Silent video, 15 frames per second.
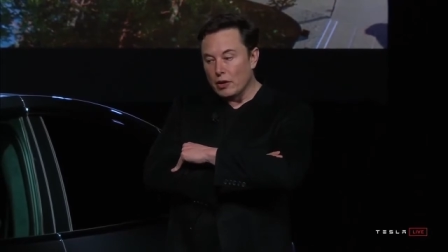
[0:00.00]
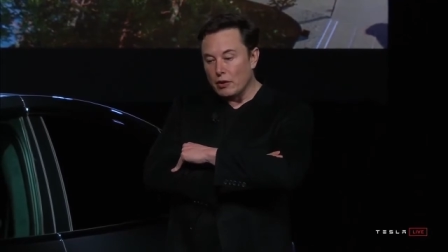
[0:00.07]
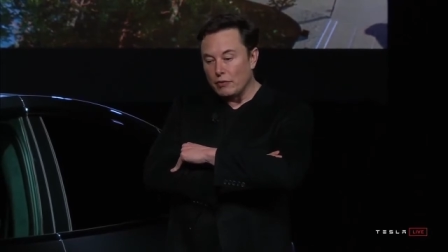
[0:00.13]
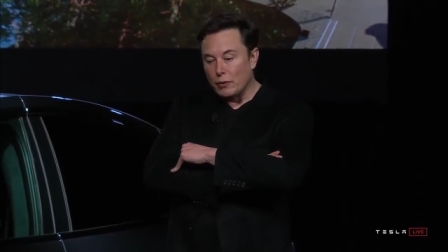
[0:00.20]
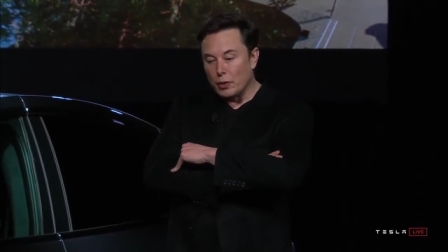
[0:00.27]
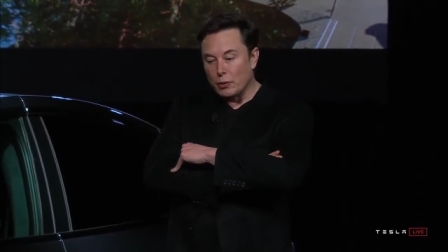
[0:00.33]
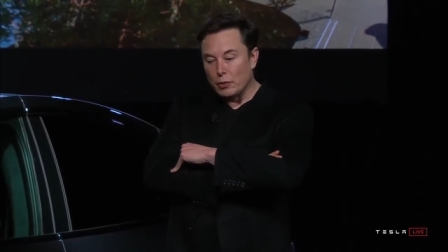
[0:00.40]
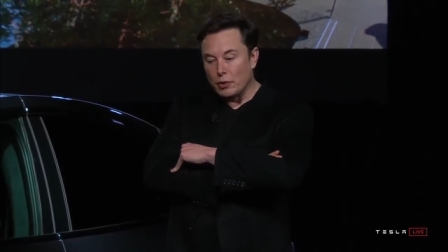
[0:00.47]

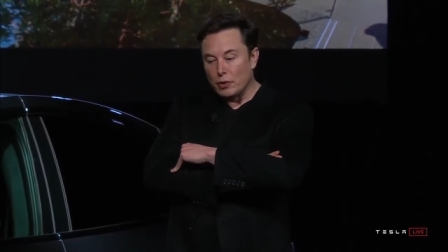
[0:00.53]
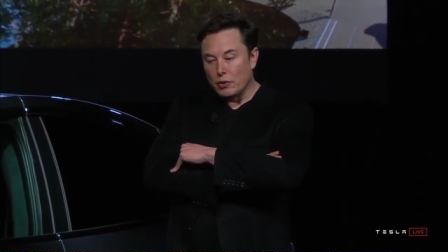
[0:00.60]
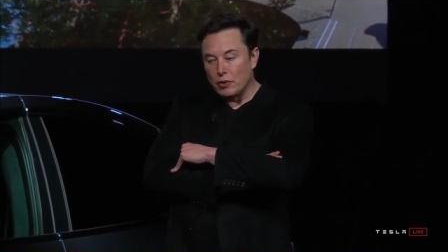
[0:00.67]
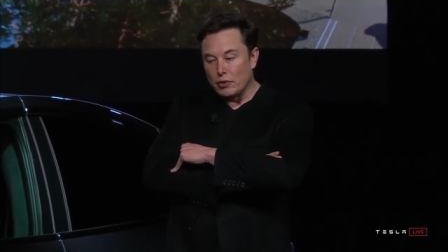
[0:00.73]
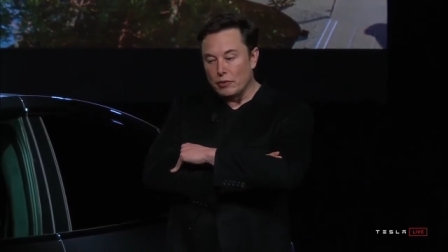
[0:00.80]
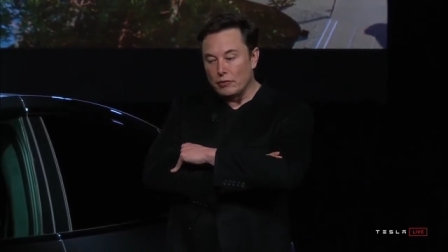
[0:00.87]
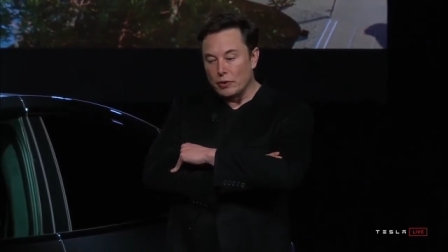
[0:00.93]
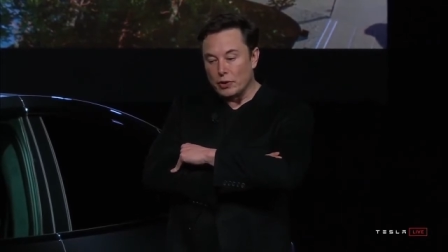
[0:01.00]

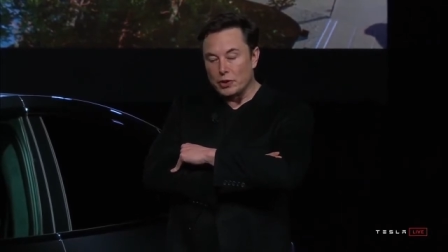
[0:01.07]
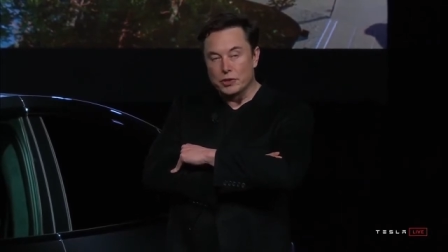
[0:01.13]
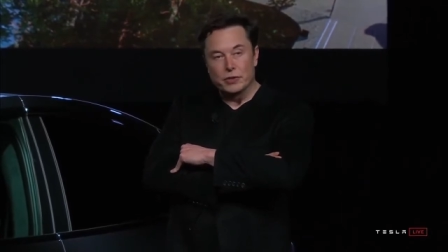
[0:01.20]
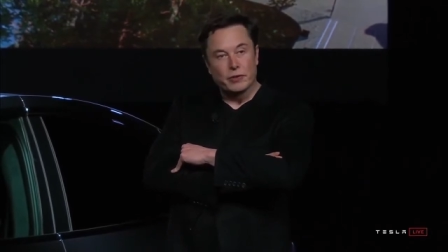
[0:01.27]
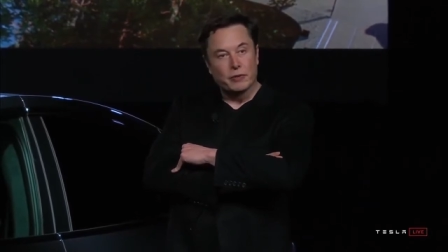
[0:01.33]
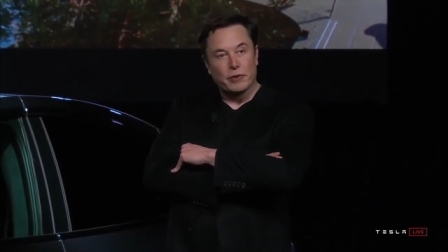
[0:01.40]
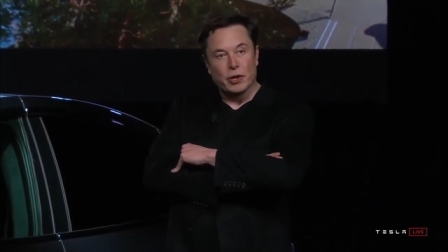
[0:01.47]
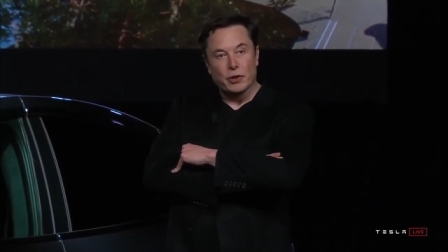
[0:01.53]
affordable versions
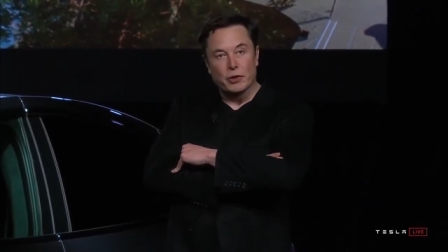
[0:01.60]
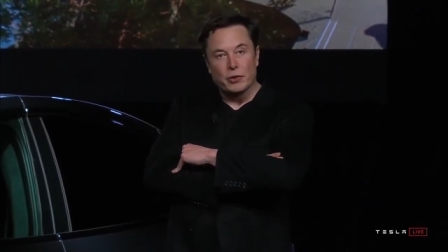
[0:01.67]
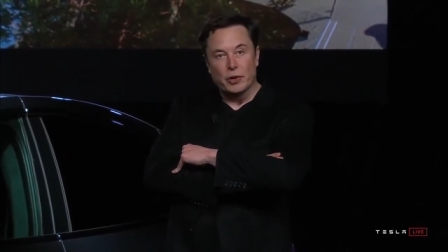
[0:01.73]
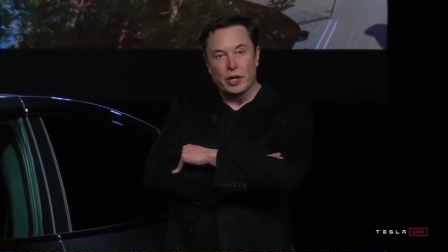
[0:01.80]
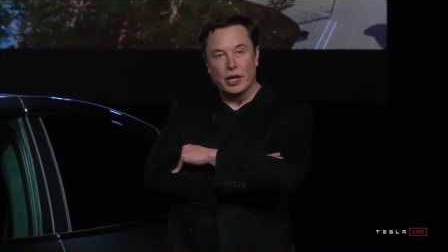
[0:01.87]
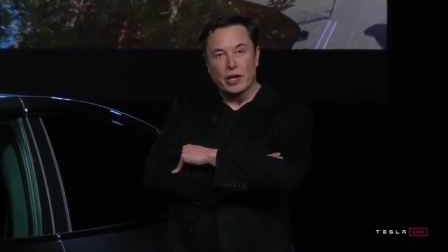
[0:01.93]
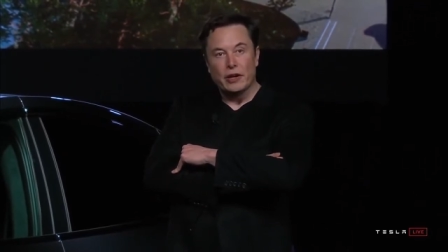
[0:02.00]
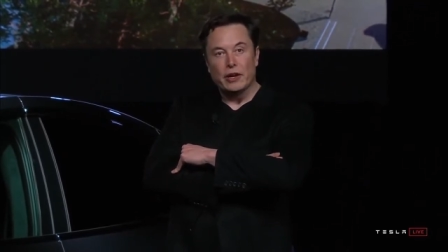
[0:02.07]
of the Model
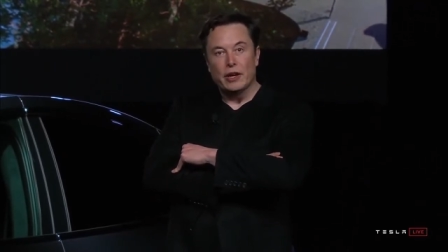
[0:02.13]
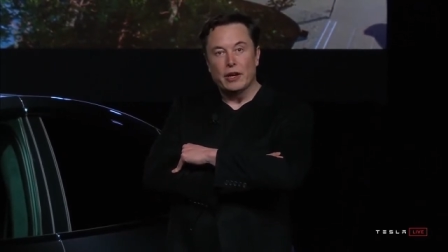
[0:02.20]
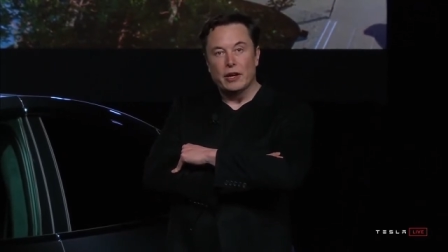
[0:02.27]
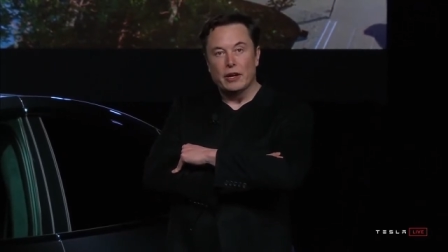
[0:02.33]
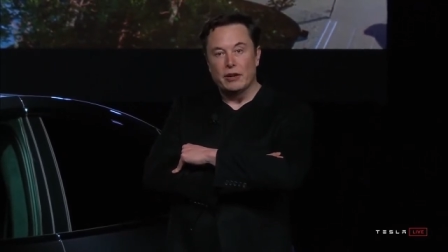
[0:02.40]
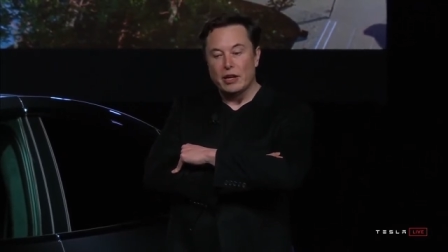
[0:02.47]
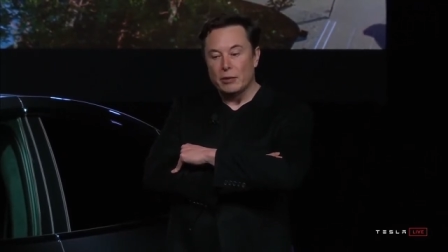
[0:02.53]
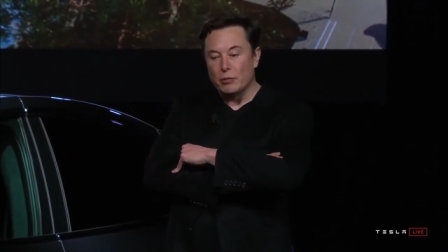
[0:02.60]
three
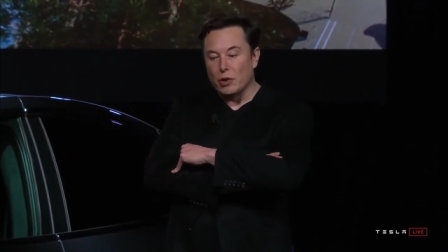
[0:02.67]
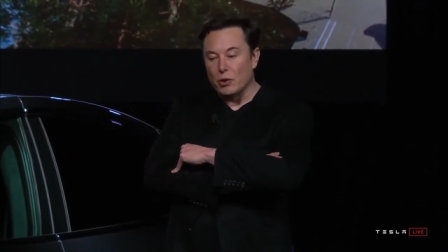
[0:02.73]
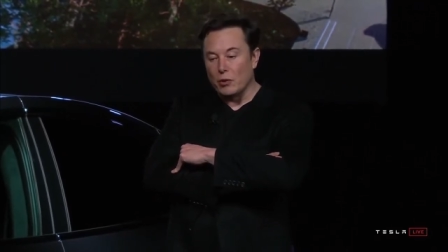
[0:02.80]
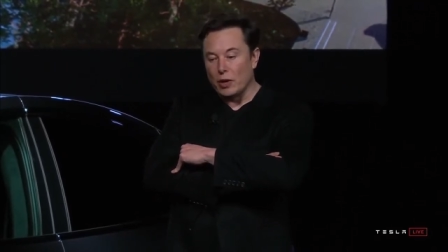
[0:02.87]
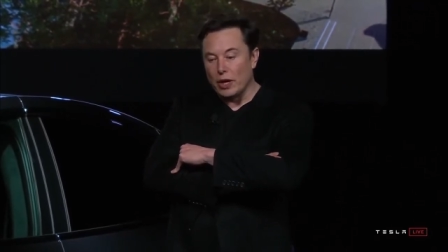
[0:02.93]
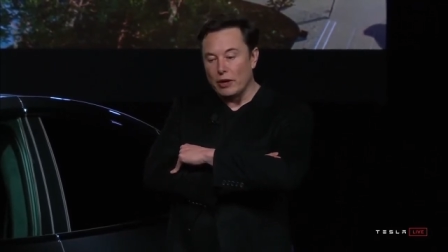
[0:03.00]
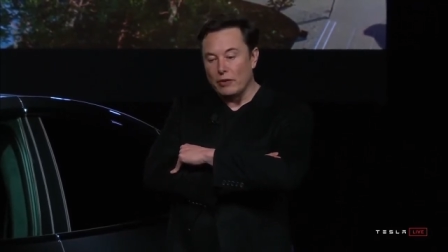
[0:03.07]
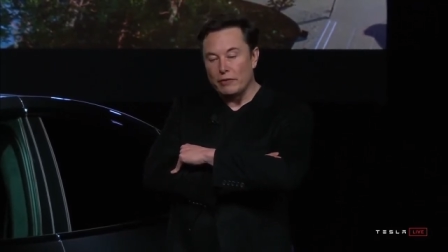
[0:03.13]
uh, and Model
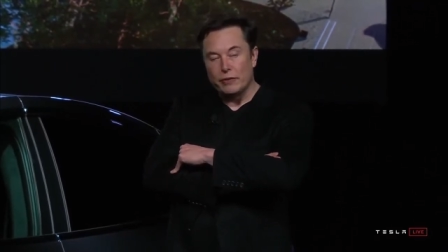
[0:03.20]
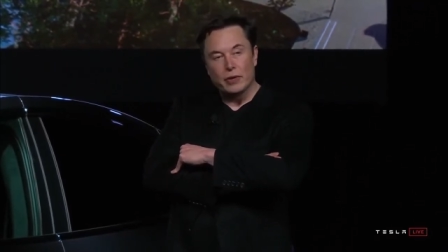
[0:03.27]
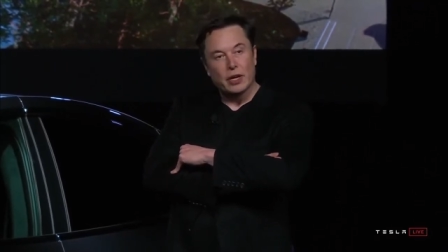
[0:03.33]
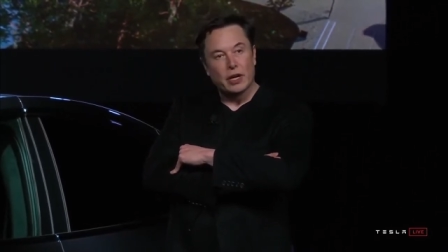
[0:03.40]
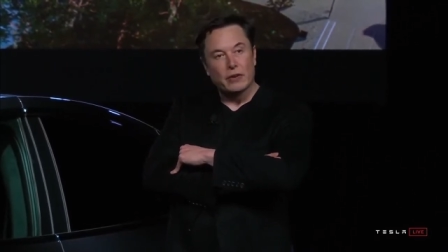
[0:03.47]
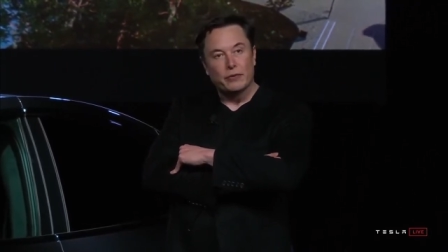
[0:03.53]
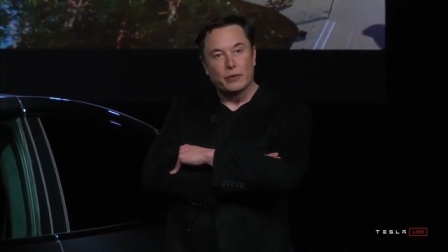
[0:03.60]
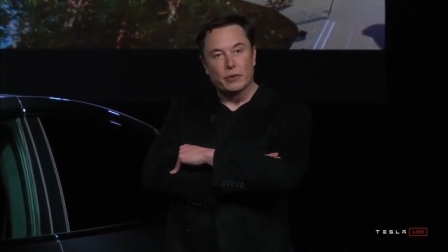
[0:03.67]
Y
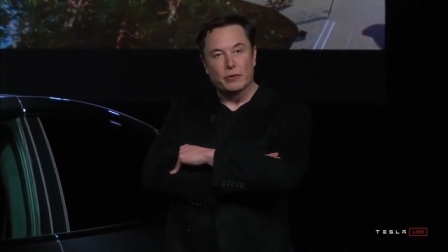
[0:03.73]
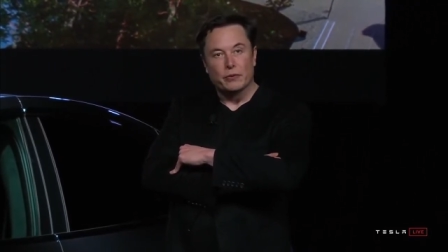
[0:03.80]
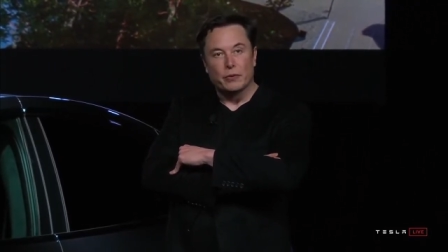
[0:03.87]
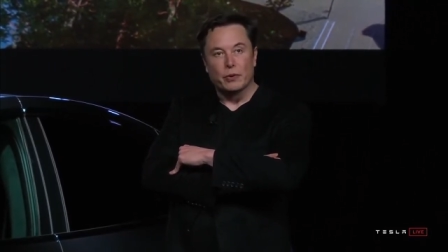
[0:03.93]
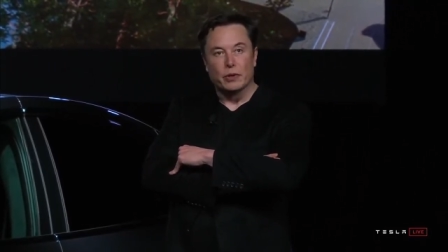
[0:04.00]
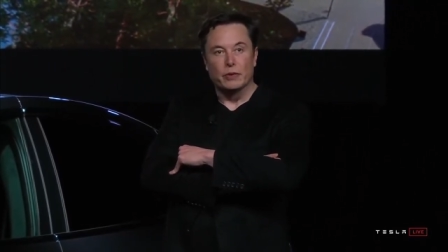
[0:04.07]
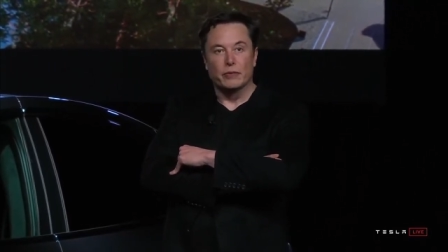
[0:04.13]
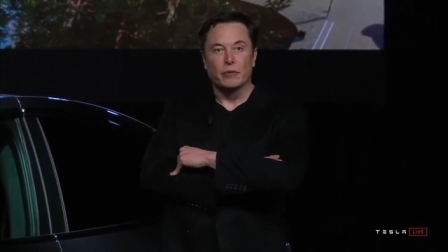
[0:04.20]
uh, for the,
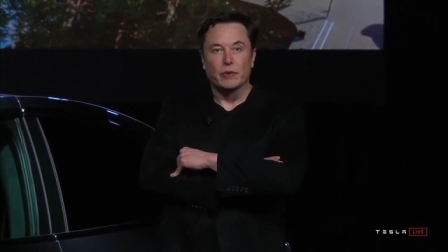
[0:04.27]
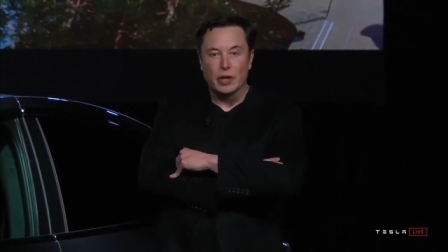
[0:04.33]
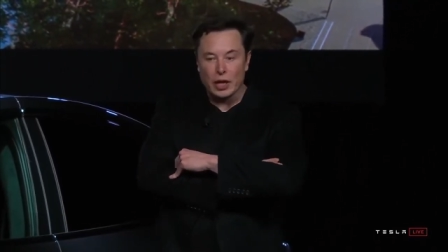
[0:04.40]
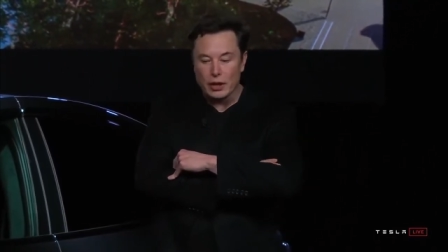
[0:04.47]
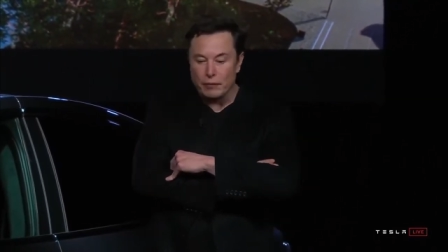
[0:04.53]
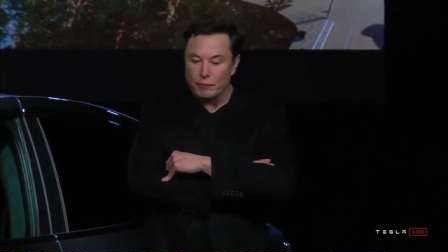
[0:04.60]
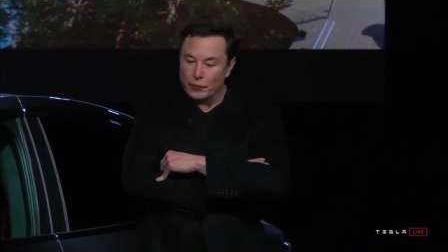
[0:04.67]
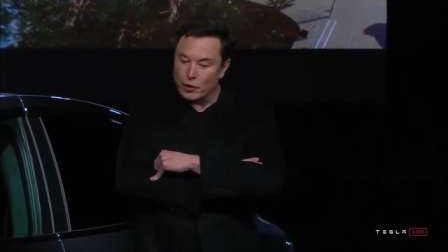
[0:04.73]
for the
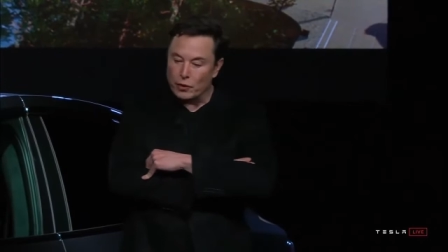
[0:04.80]
uh,